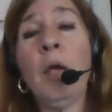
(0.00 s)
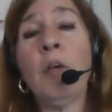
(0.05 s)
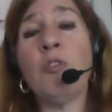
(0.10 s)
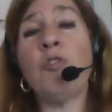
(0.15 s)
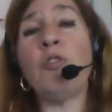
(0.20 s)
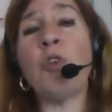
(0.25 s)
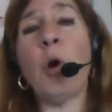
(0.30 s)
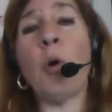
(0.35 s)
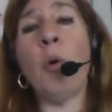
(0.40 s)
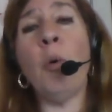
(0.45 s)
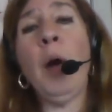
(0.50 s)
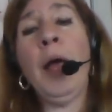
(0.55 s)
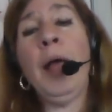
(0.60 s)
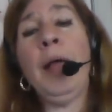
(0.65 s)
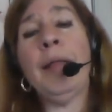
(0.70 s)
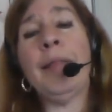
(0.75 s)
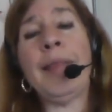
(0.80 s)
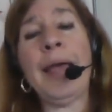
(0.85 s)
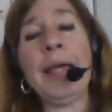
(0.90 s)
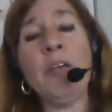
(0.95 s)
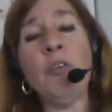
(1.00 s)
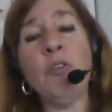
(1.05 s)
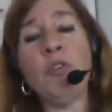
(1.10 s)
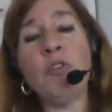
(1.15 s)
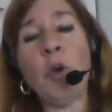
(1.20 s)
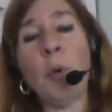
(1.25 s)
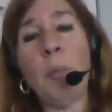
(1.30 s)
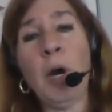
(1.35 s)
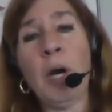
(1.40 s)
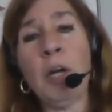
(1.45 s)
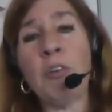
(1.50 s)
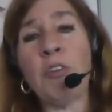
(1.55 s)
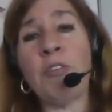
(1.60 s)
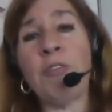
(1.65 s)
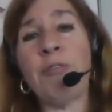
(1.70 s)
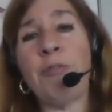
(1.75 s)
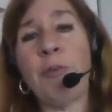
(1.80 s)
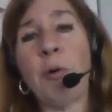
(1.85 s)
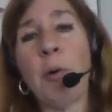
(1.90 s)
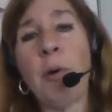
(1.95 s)
So thank you so much
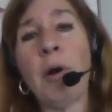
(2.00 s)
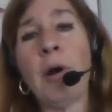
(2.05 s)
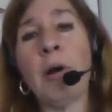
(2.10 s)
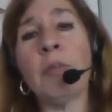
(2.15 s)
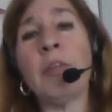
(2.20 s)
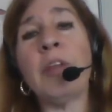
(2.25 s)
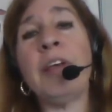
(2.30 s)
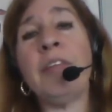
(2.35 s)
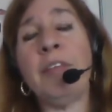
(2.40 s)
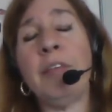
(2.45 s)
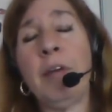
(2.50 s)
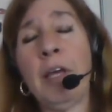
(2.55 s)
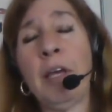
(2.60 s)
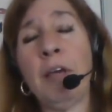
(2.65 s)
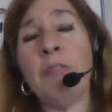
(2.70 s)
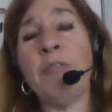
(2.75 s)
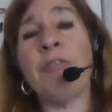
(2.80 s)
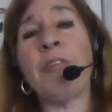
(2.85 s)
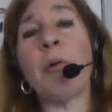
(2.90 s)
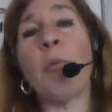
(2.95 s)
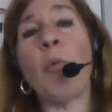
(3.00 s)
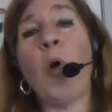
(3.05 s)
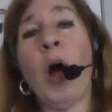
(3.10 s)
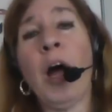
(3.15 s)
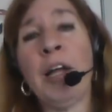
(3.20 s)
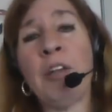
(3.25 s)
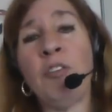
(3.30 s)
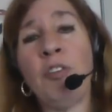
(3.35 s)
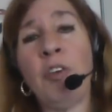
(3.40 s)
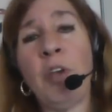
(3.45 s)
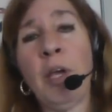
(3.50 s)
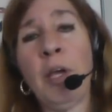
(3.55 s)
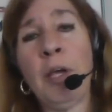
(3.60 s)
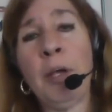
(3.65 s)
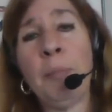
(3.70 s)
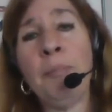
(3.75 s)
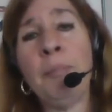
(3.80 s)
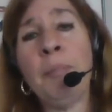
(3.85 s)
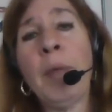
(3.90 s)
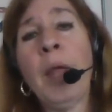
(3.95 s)
for listening, for
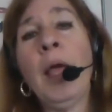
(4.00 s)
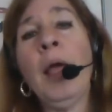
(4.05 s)
watching.